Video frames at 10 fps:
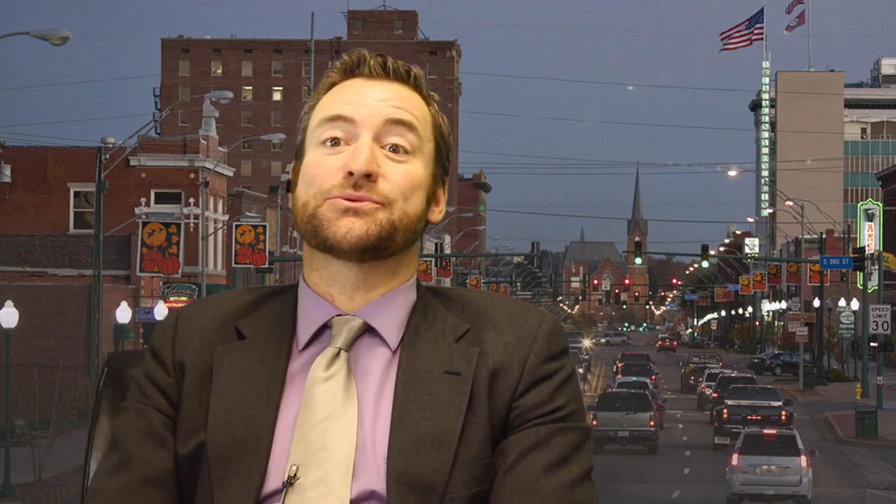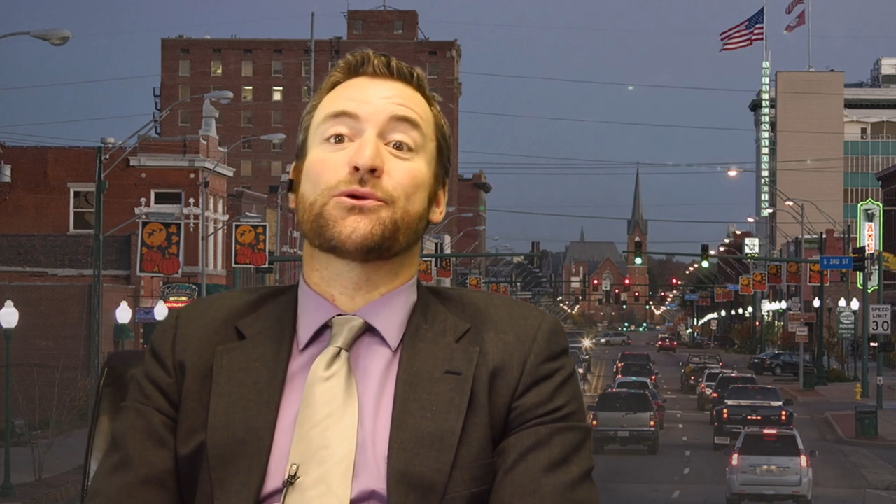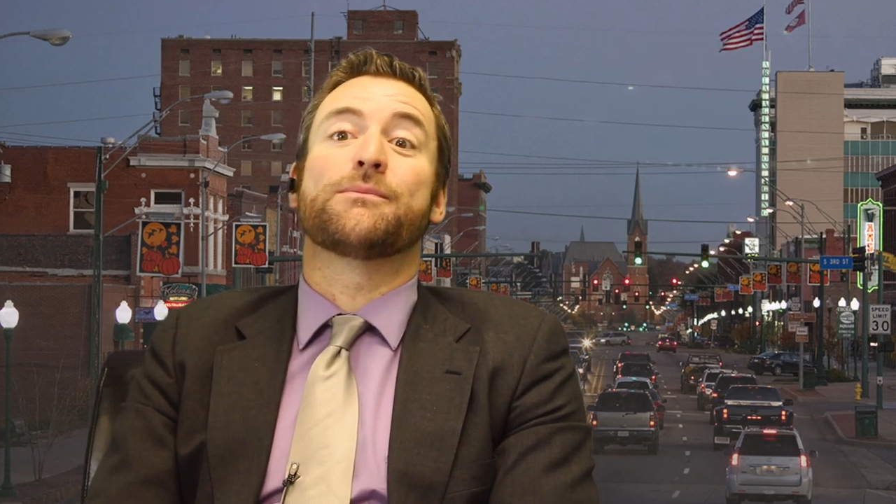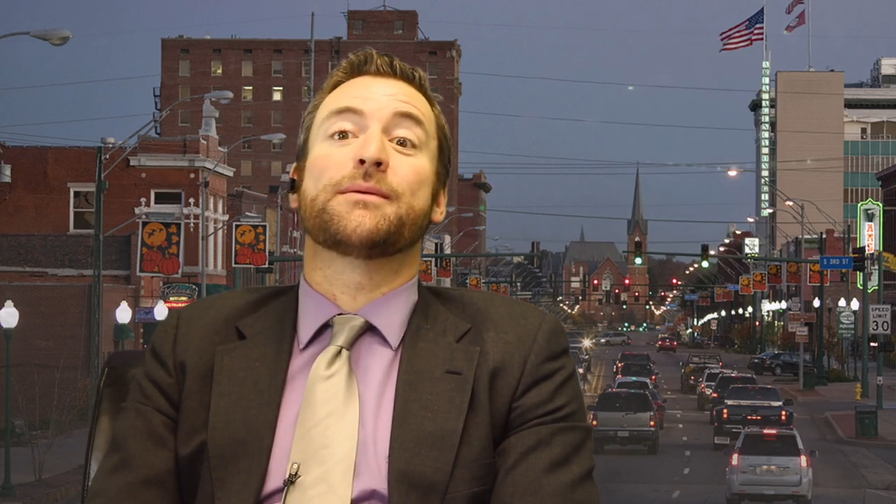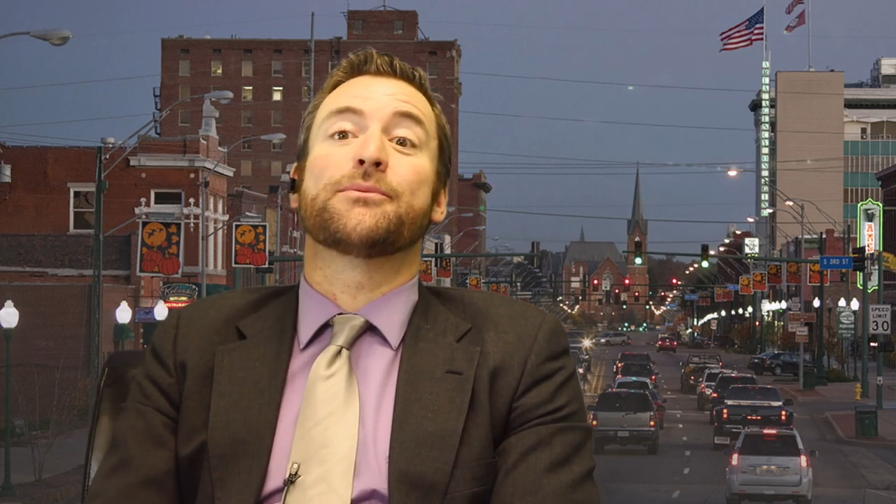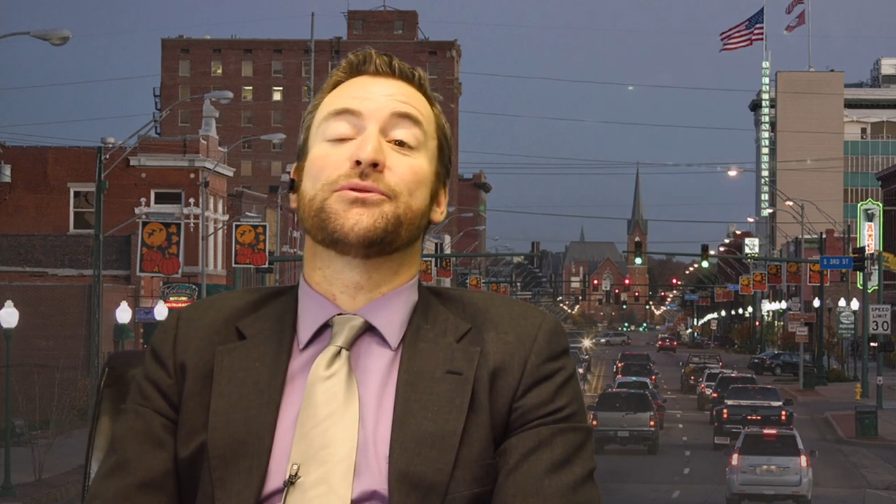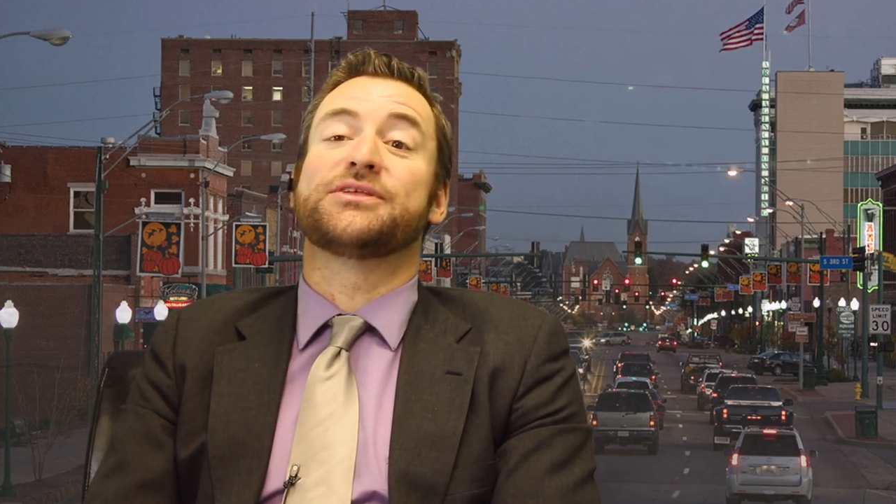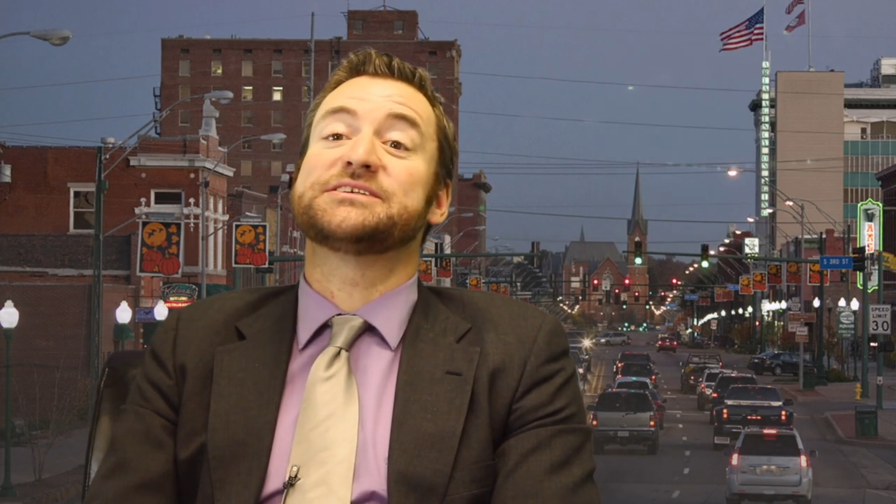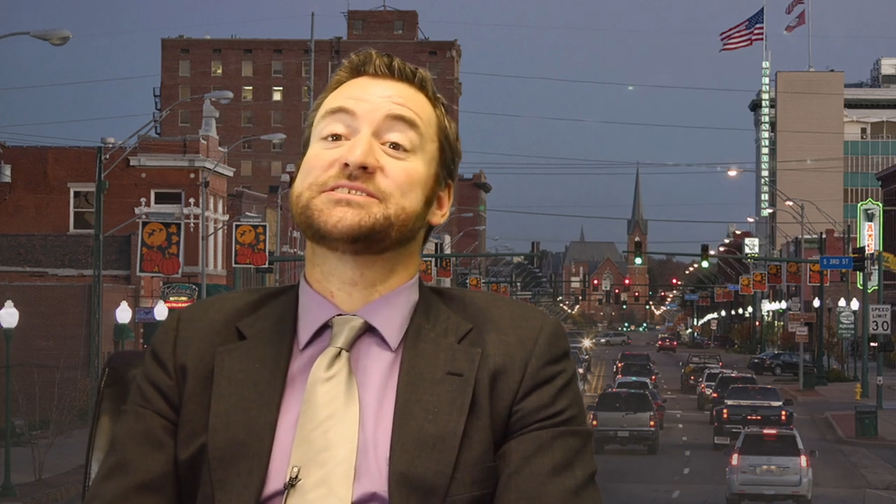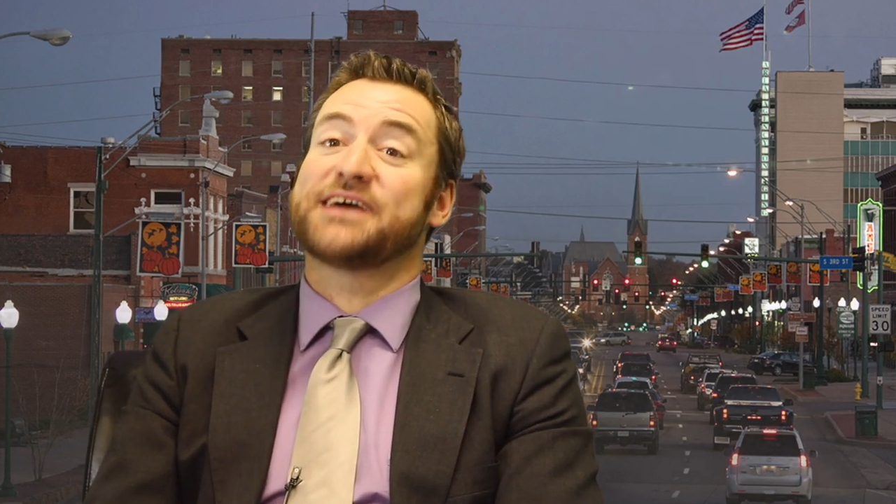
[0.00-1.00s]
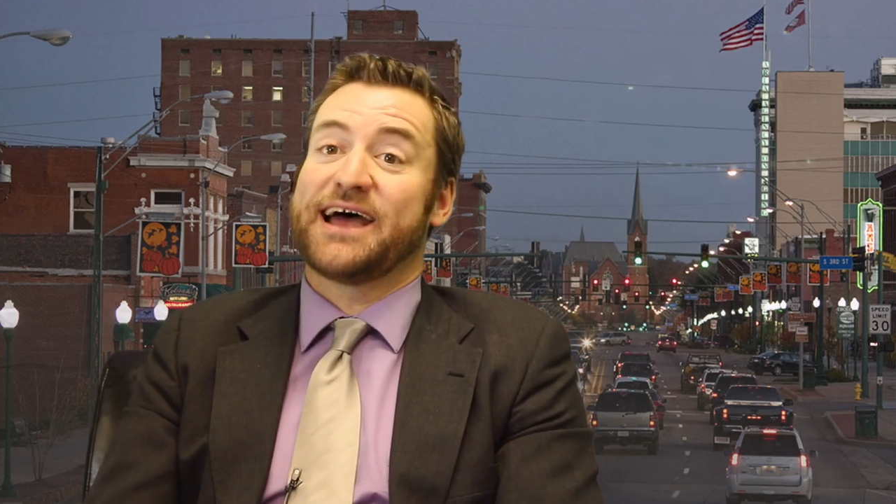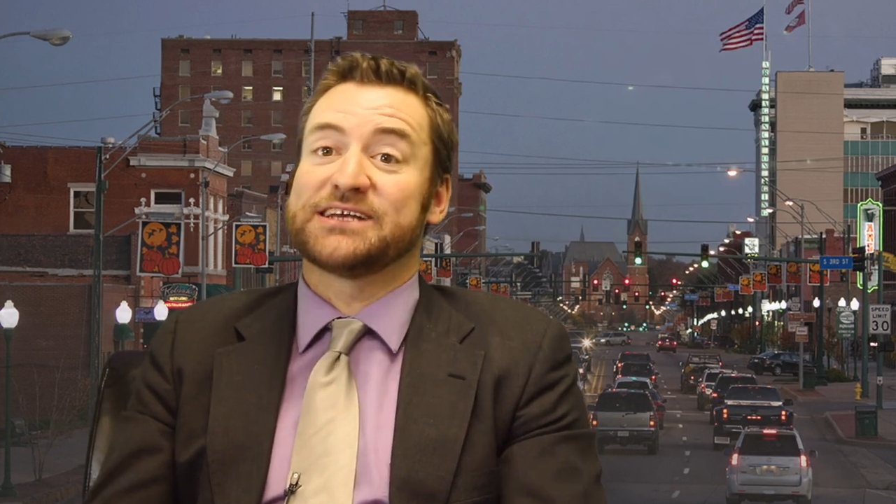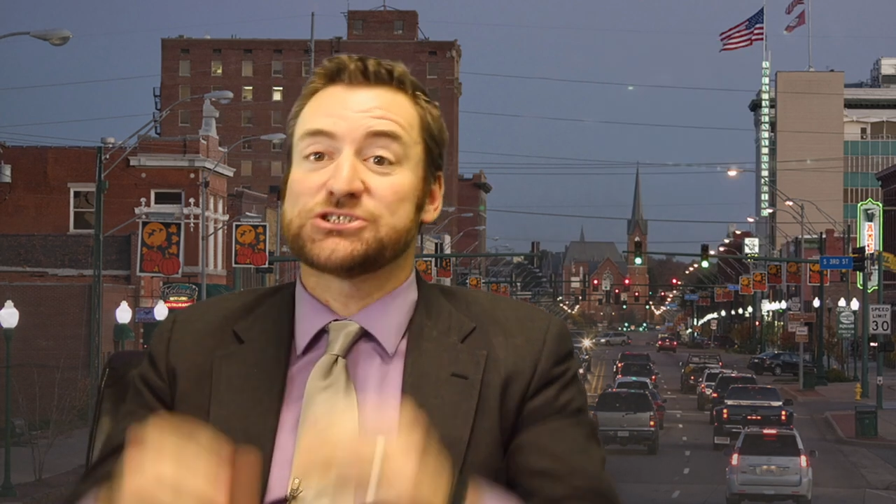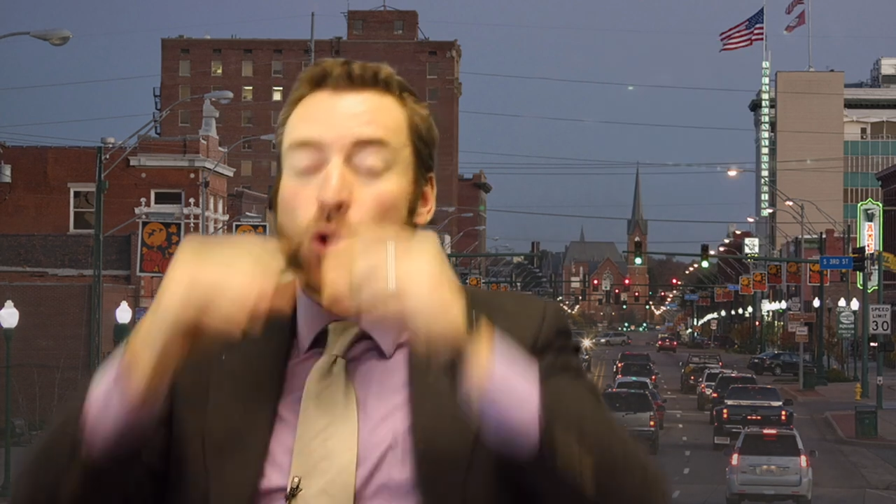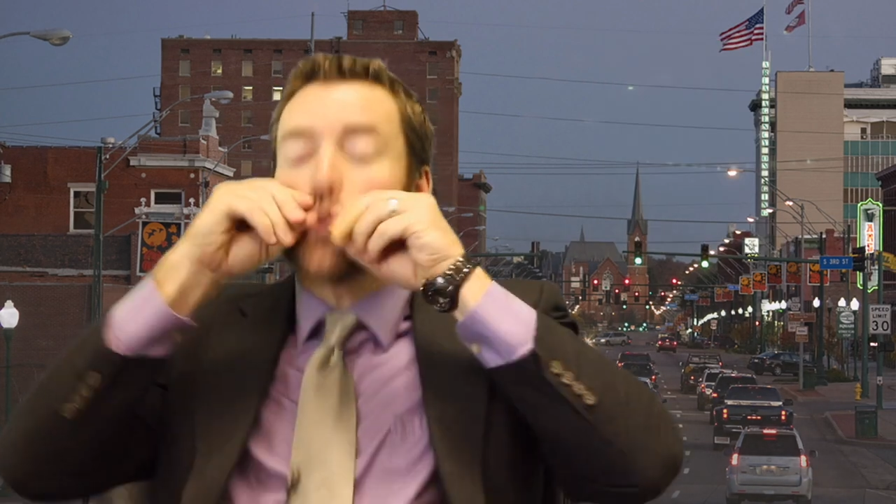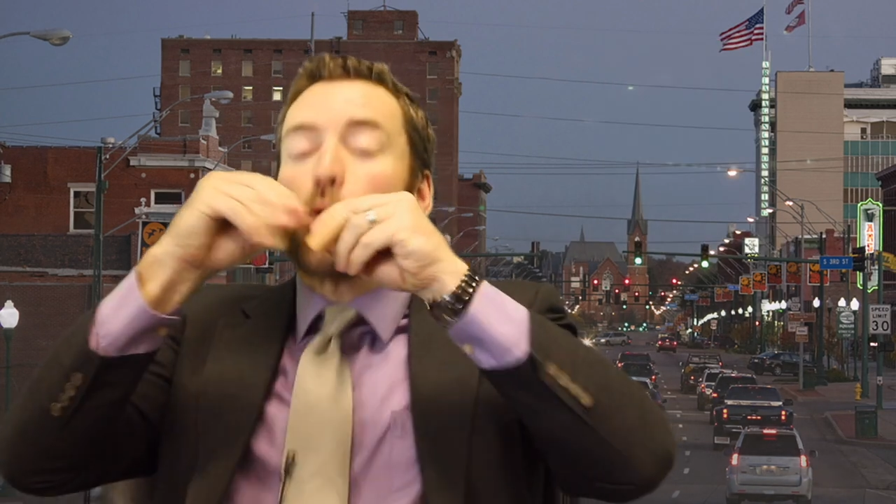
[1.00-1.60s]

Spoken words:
and remember, this stash